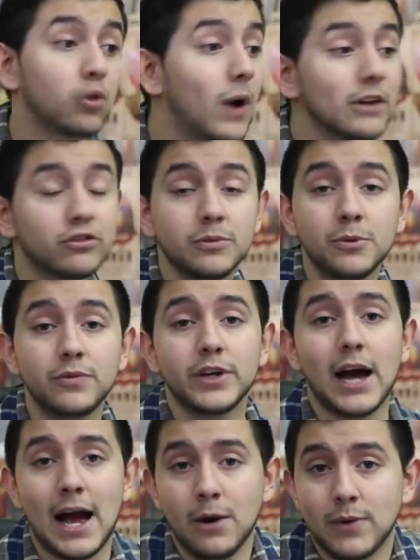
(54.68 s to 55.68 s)
So watch the
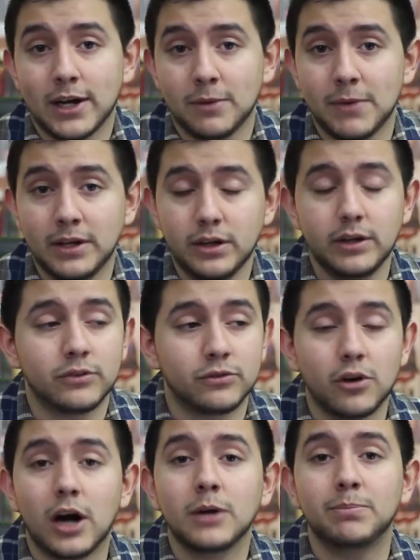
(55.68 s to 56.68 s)
movie. I recommend it.
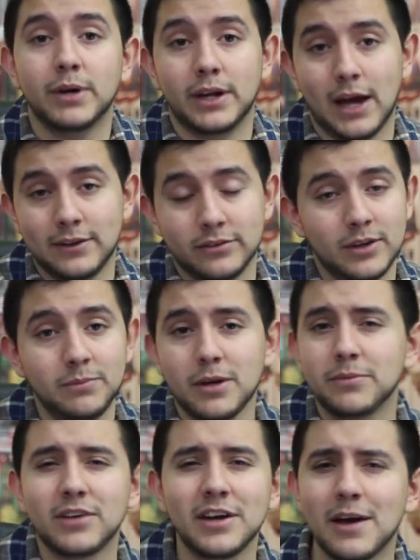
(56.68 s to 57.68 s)
It's dark, but at the same
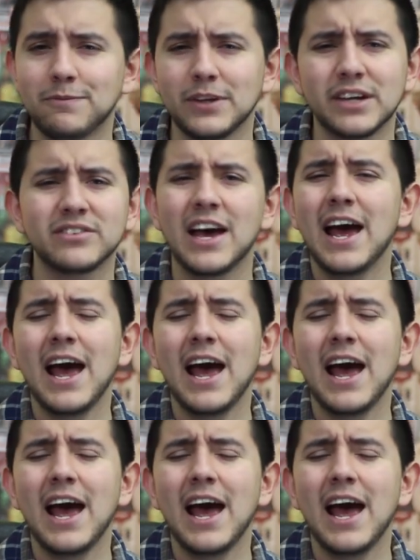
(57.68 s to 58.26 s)
time, it's on Netflix.